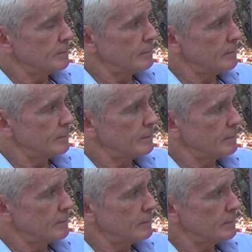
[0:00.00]

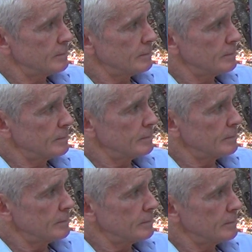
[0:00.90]

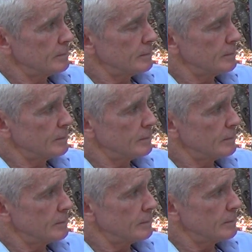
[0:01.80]

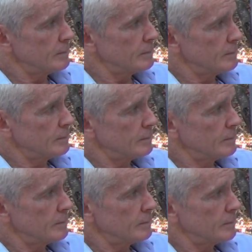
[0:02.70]

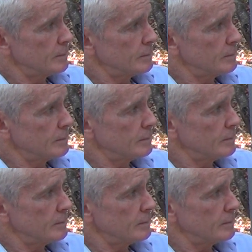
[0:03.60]

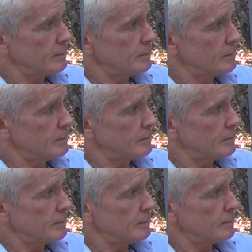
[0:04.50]

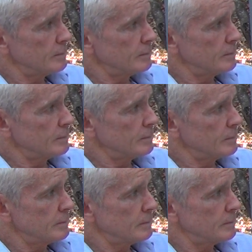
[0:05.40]

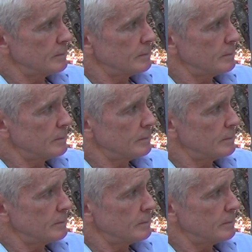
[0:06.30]
The person shown says nothing.